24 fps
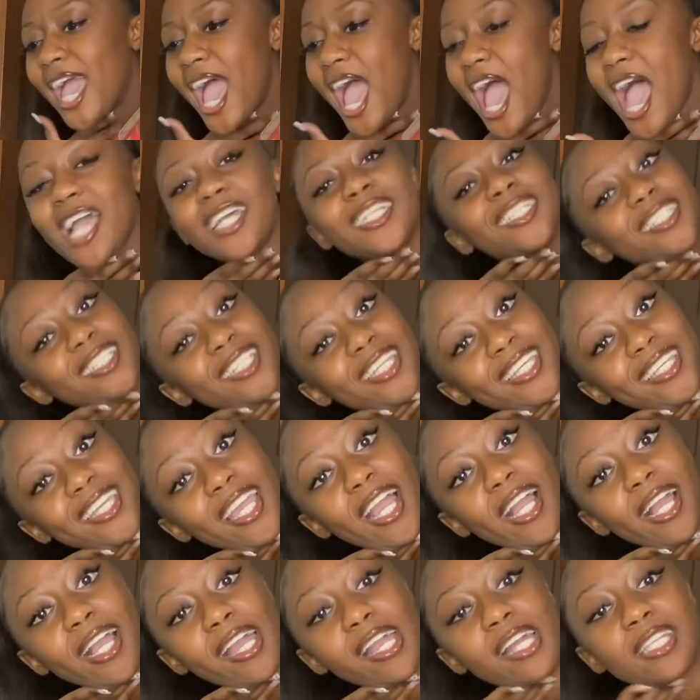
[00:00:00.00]
And
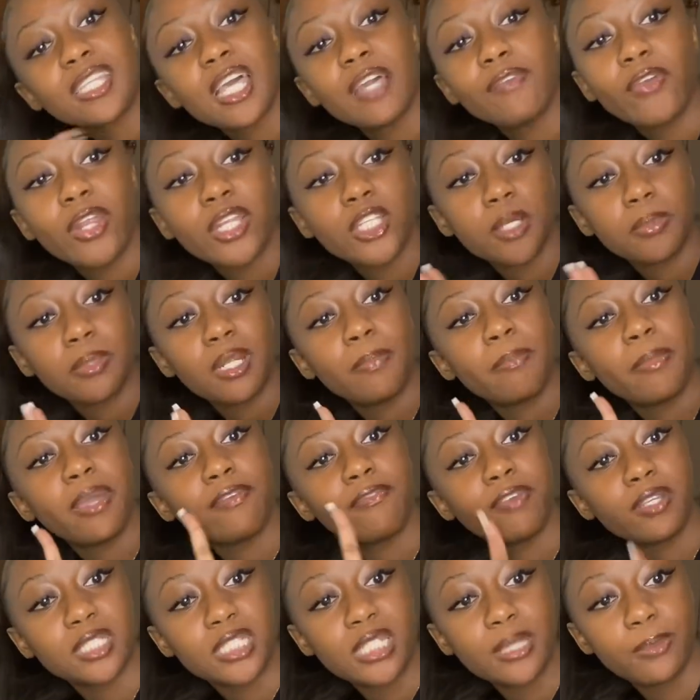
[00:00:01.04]
yeah guys, I've already chopped up my
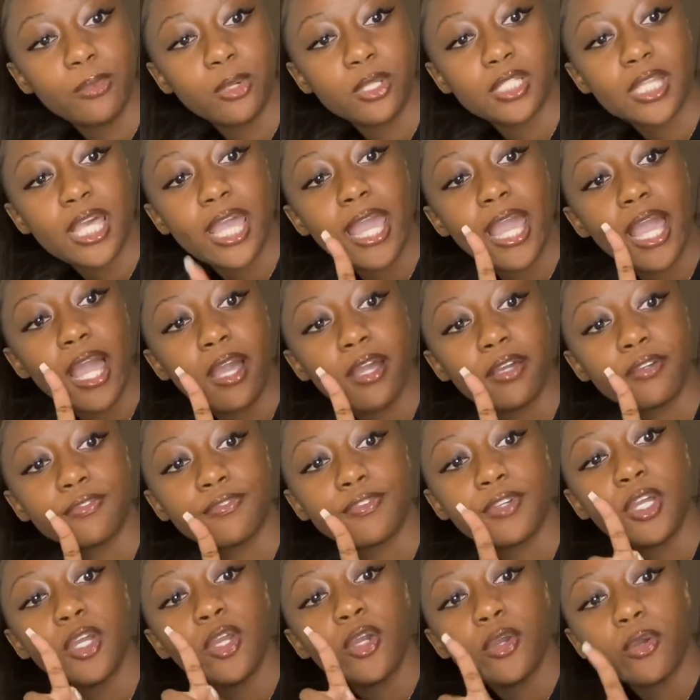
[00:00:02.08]
vegetables. I have
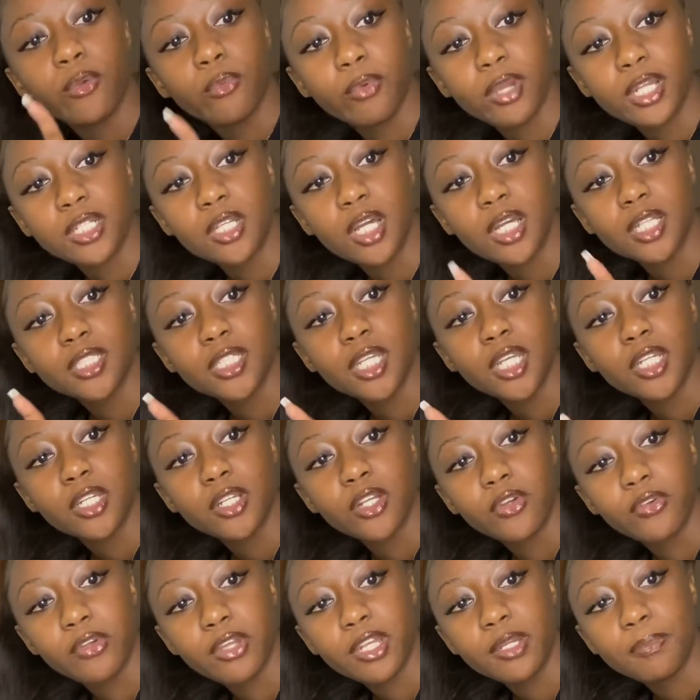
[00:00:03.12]
red
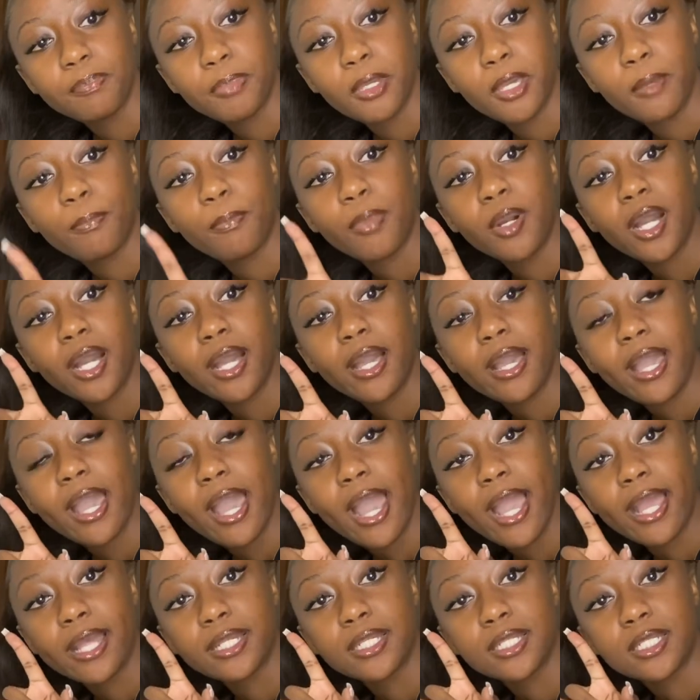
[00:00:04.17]
onion, green pepper,
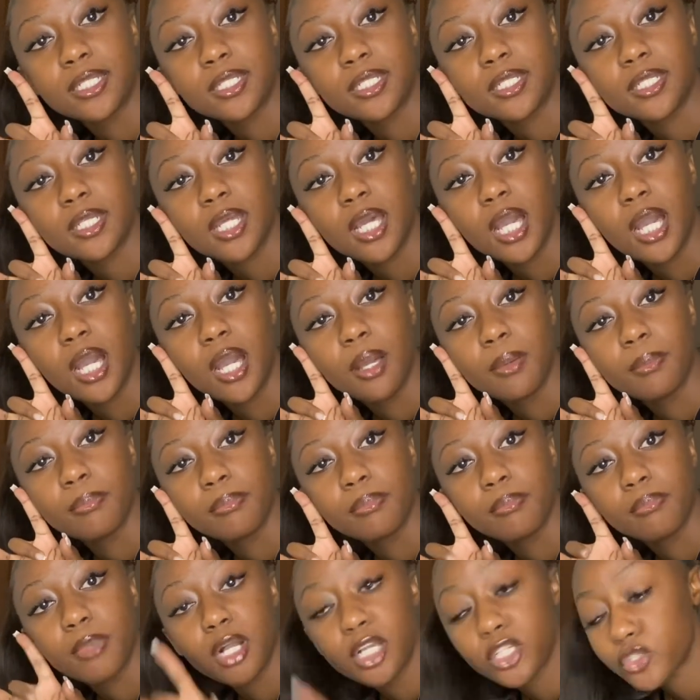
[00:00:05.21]
and
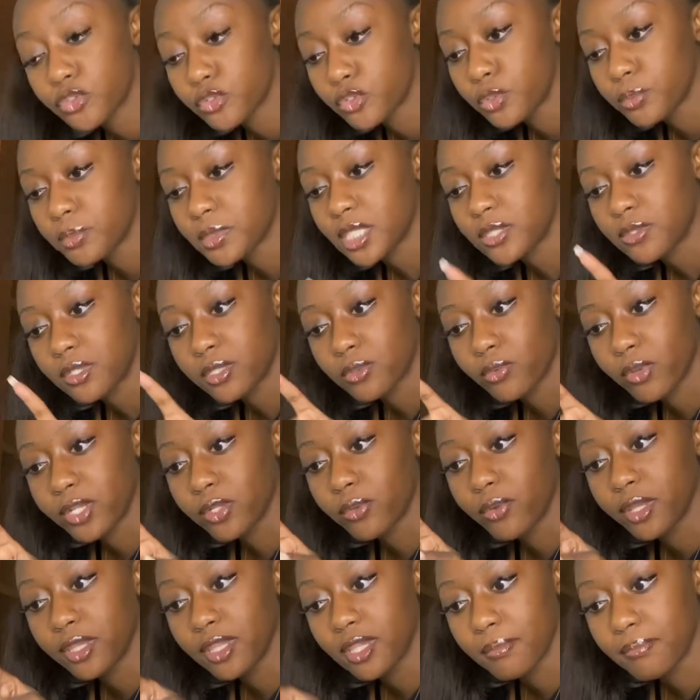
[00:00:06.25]
mushrooms. That's what's going
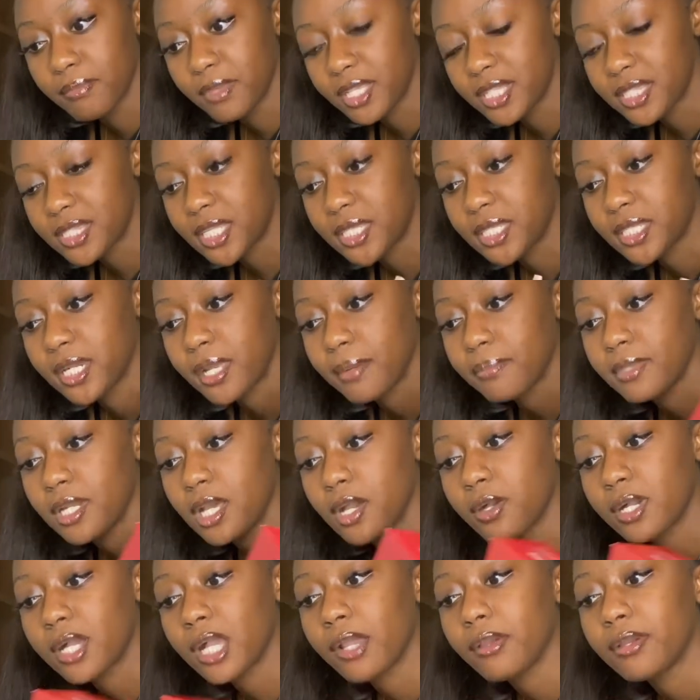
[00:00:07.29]
to go in the mince, and then I'm
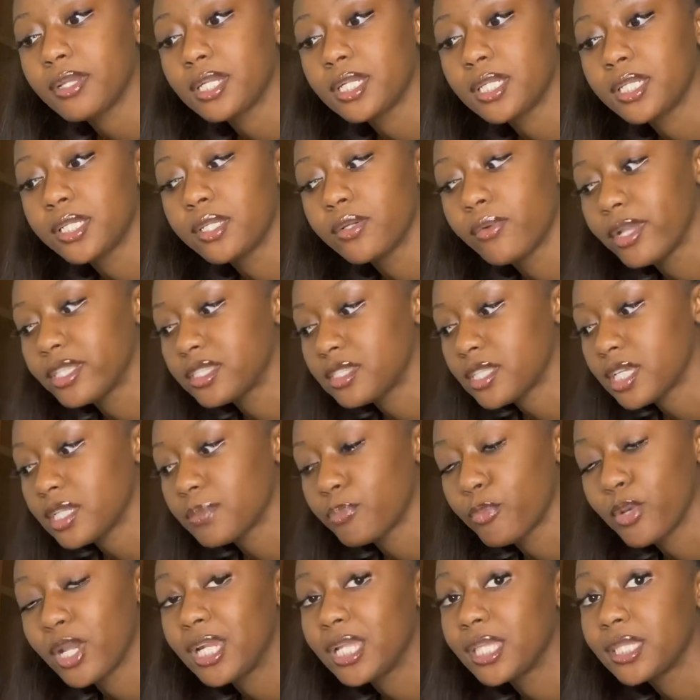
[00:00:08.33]
now currently going to start
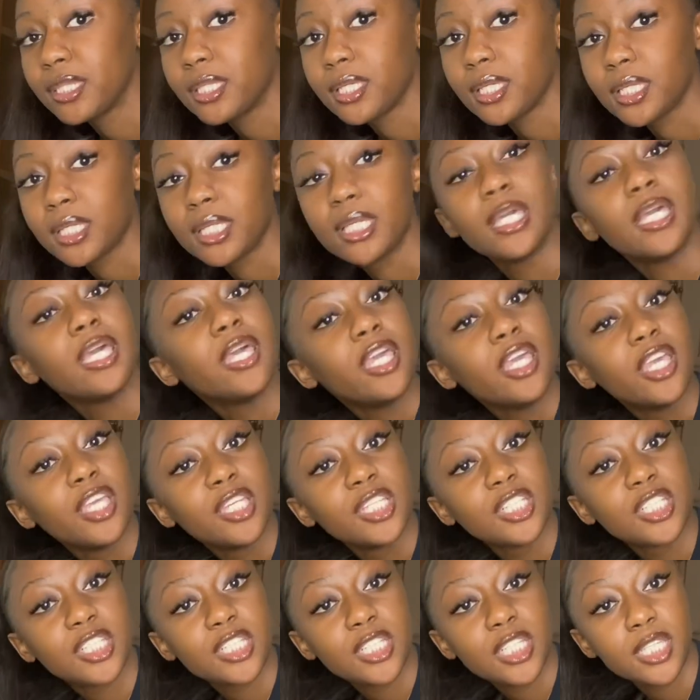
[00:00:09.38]
boiling the
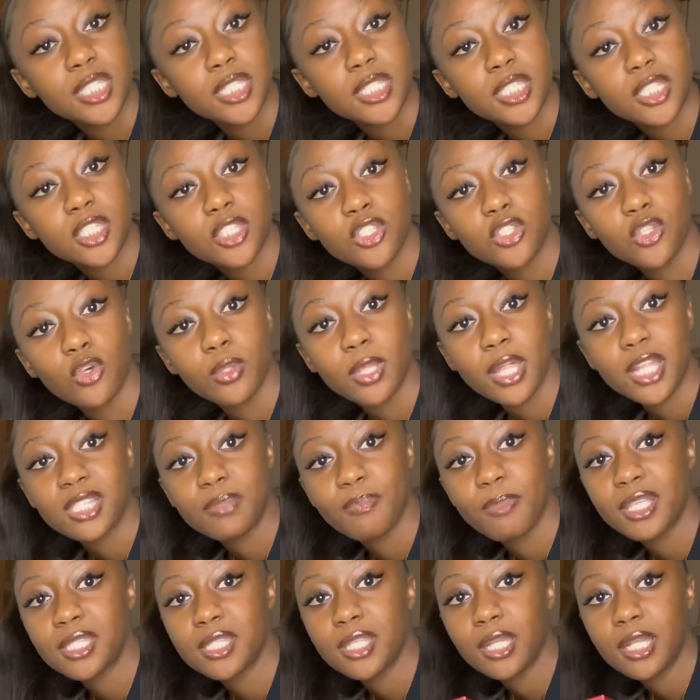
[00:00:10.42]
sheets. So that's
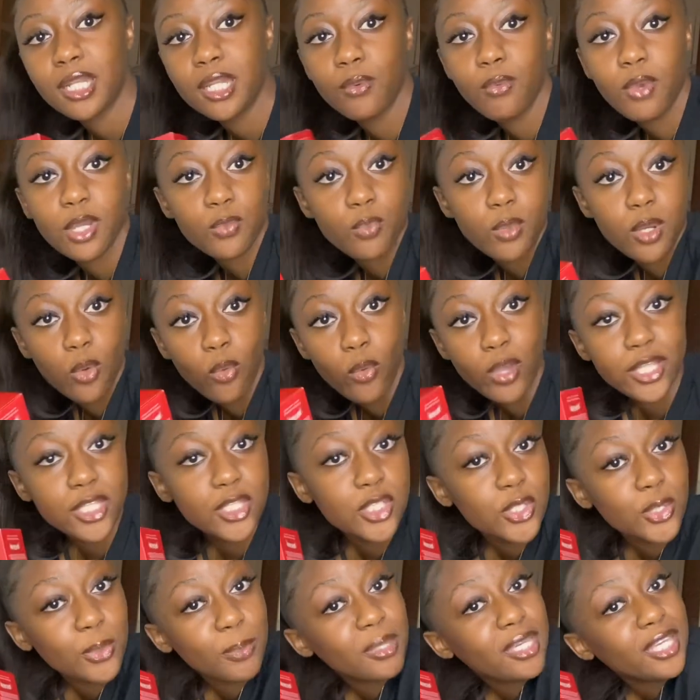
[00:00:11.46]
basically what we're going
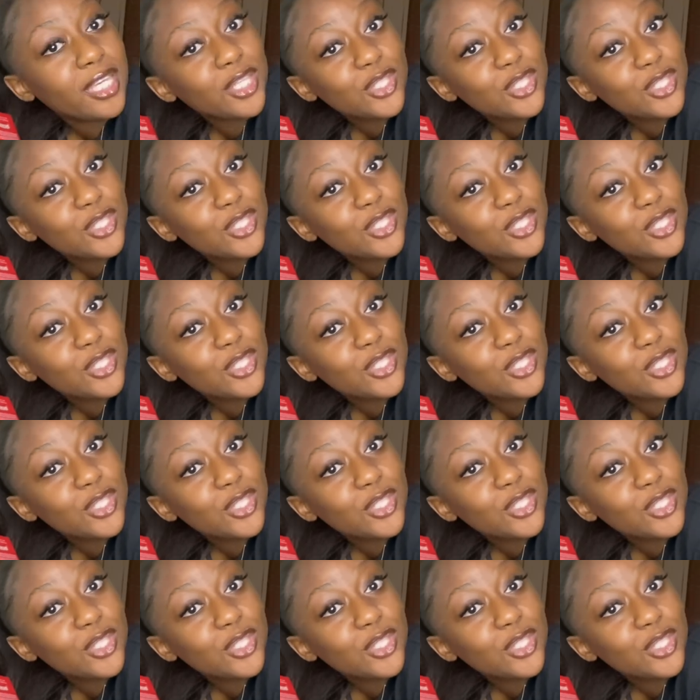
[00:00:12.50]
to be